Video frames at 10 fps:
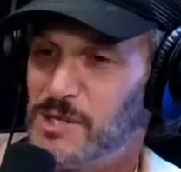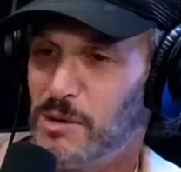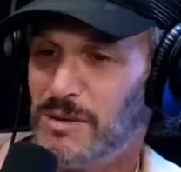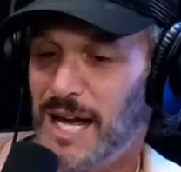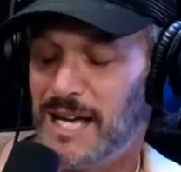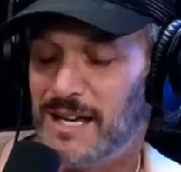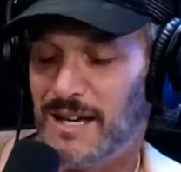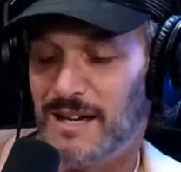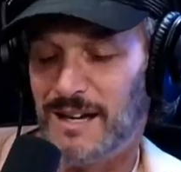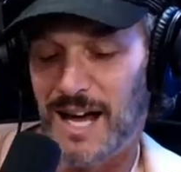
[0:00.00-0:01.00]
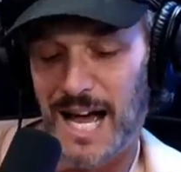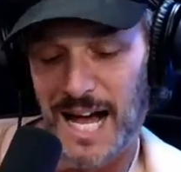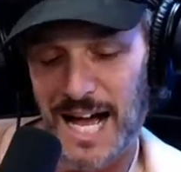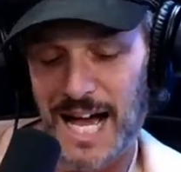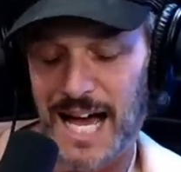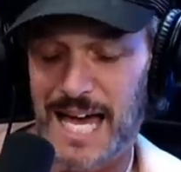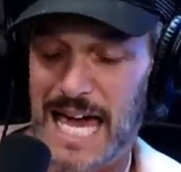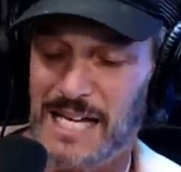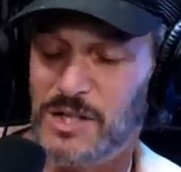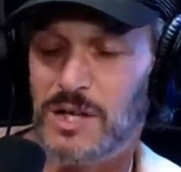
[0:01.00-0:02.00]
so like,
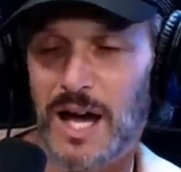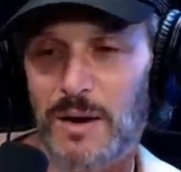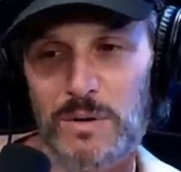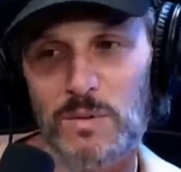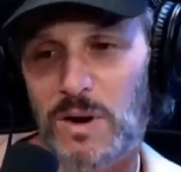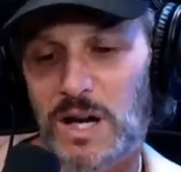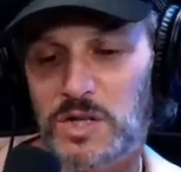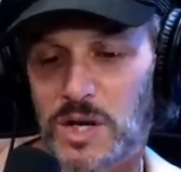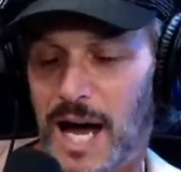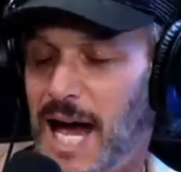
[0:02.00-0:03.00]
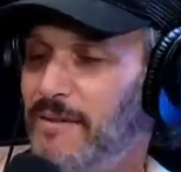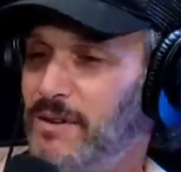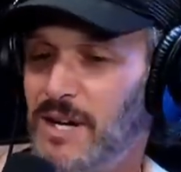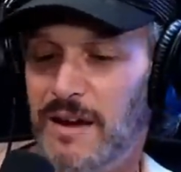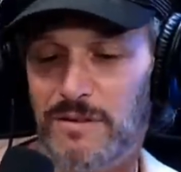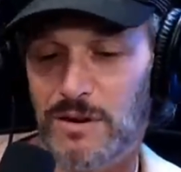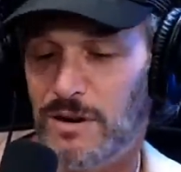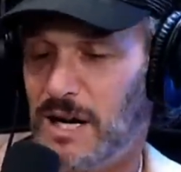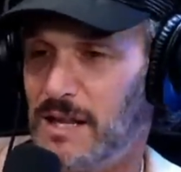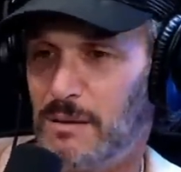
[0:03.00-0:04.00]
I never
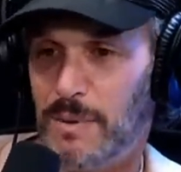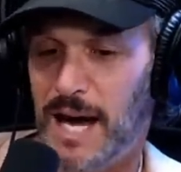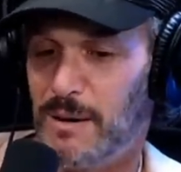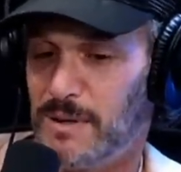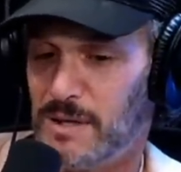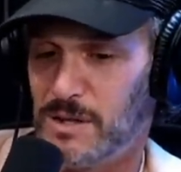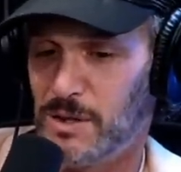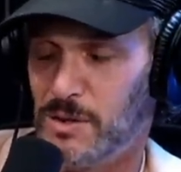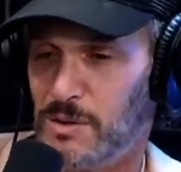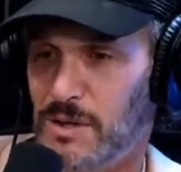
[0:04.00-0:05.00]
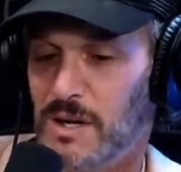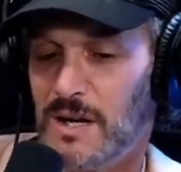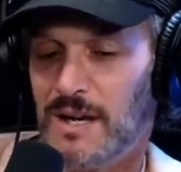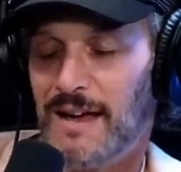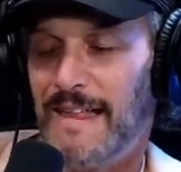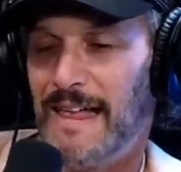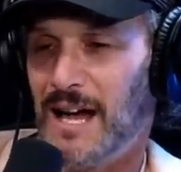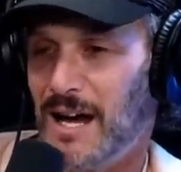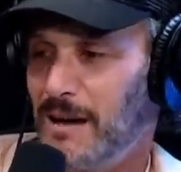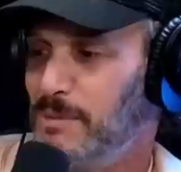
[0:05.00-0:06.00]
heard anything bad about the dude.
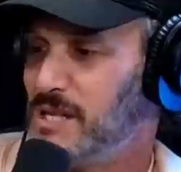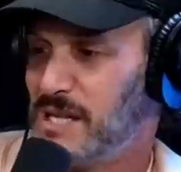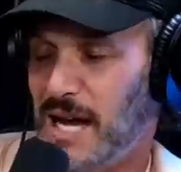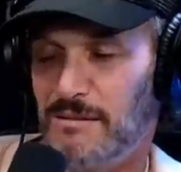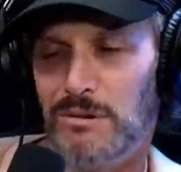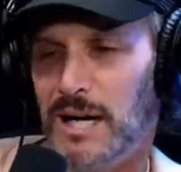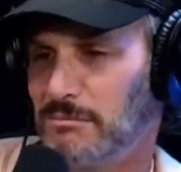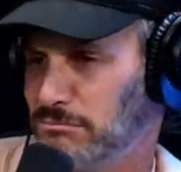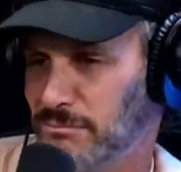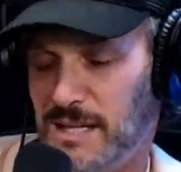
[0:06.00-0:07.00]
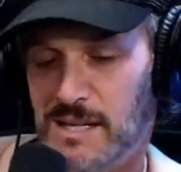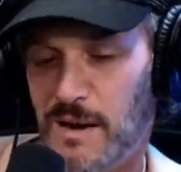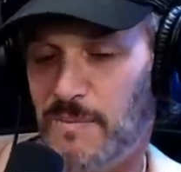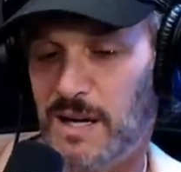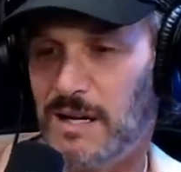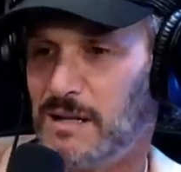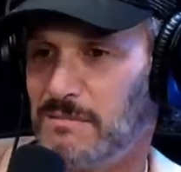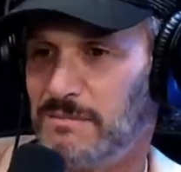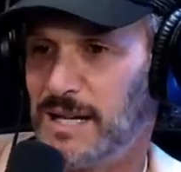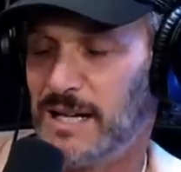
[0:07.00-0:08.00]
I'm not going to
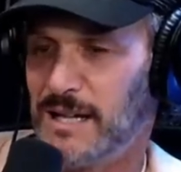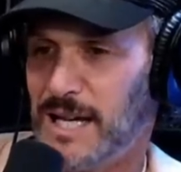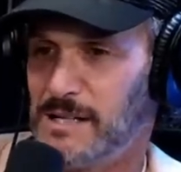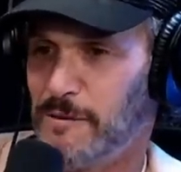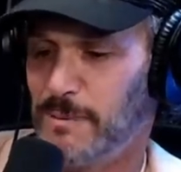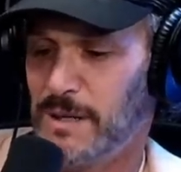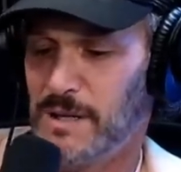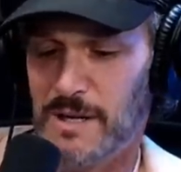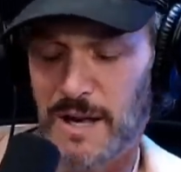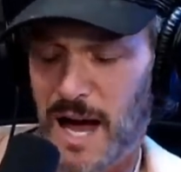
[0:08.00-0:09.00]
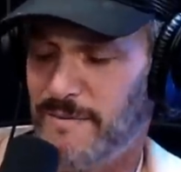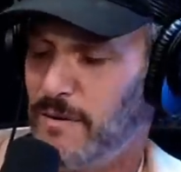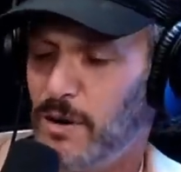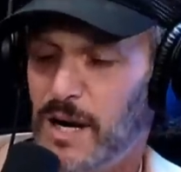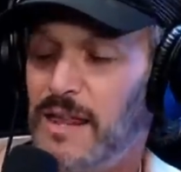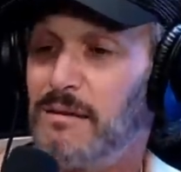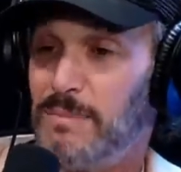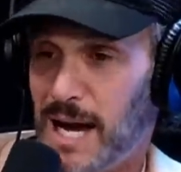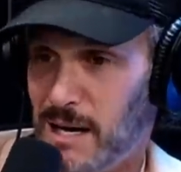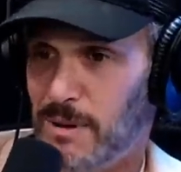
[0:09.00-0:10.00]
get into that stuff, but I've never heard anything
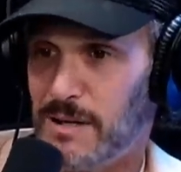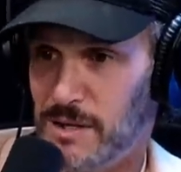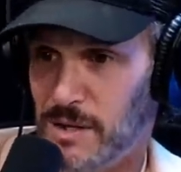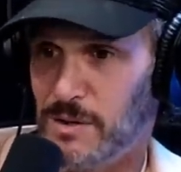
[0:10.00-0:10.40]
bad about the dude.